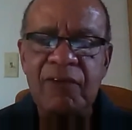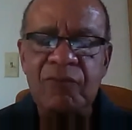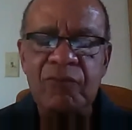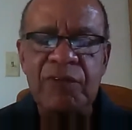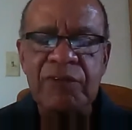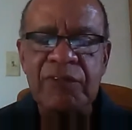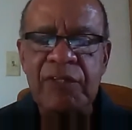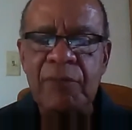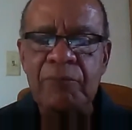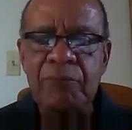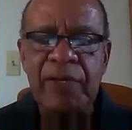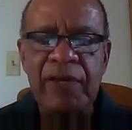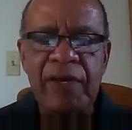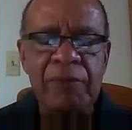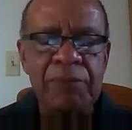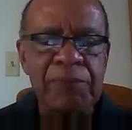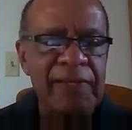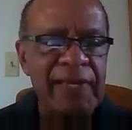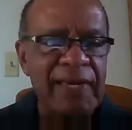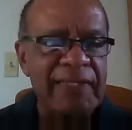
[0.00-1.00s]
With the
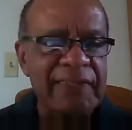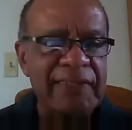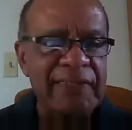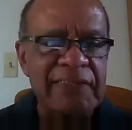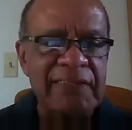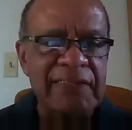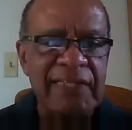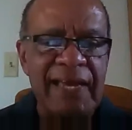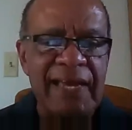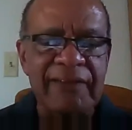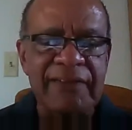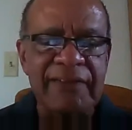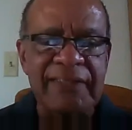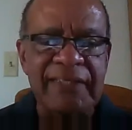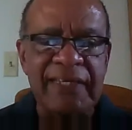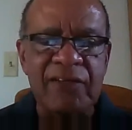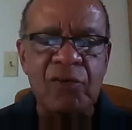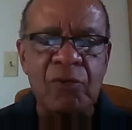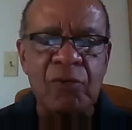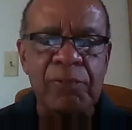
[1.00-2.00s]
AmeriPlan Discount
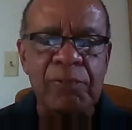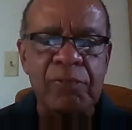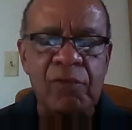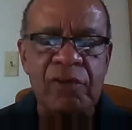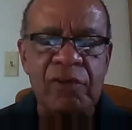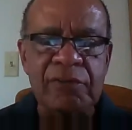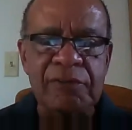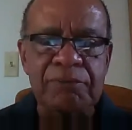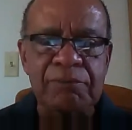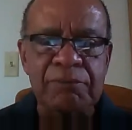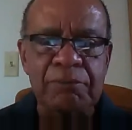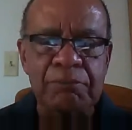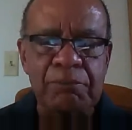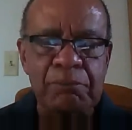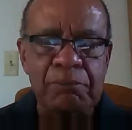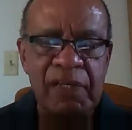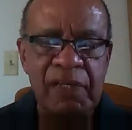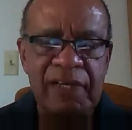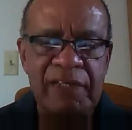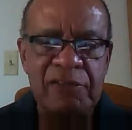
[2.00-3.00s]
Dental
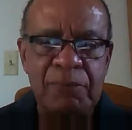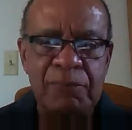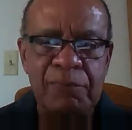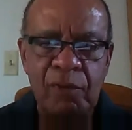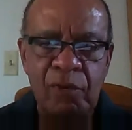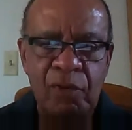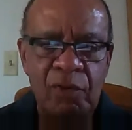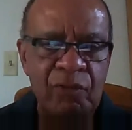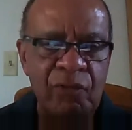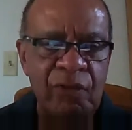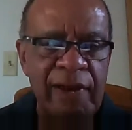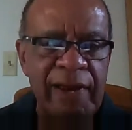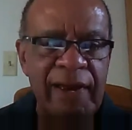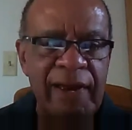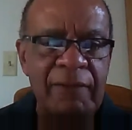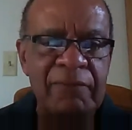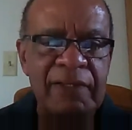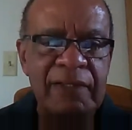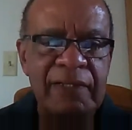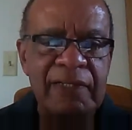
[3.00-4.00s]
Plus
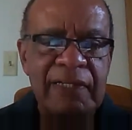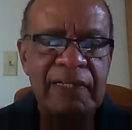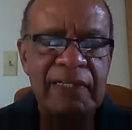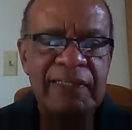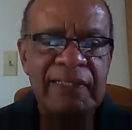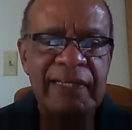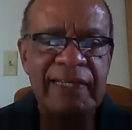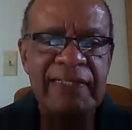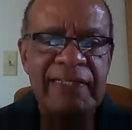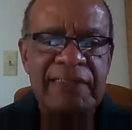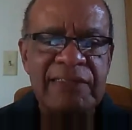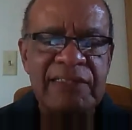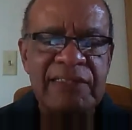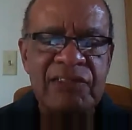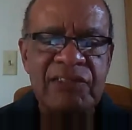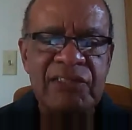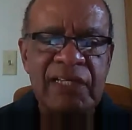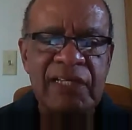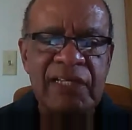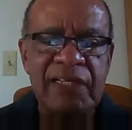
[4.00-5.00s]
program, ladies
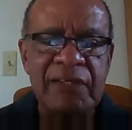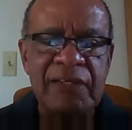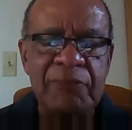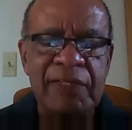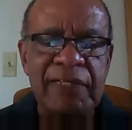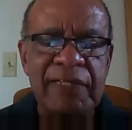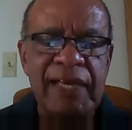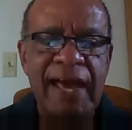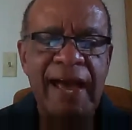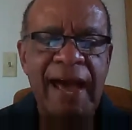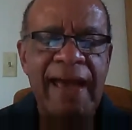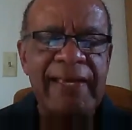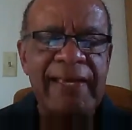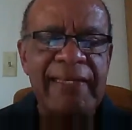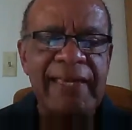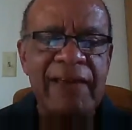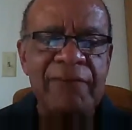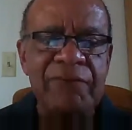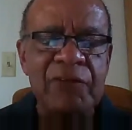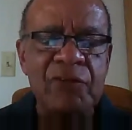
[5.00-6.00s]
and gentlemen, I can
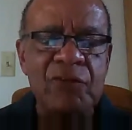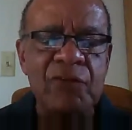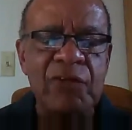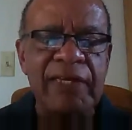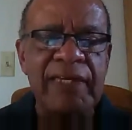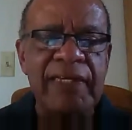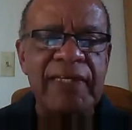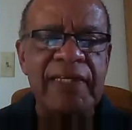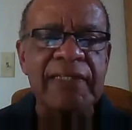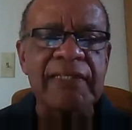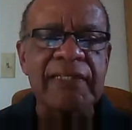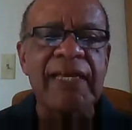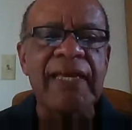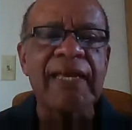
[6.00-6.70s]
have you in,